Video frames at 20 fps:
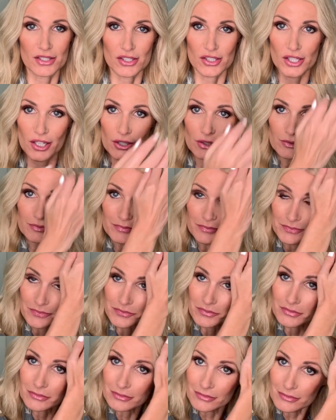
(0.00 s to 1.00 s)
So
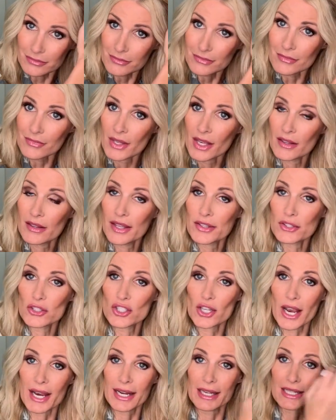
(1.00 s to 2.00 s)
a
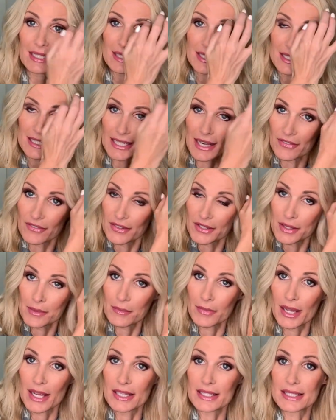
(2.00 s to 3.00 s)
leather jacket is a
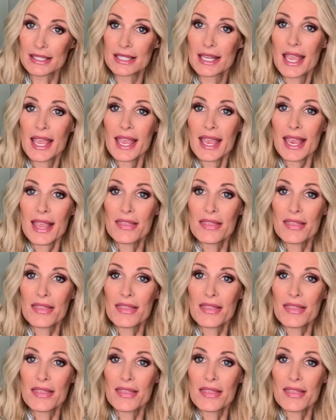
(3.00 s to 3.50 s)
definite must,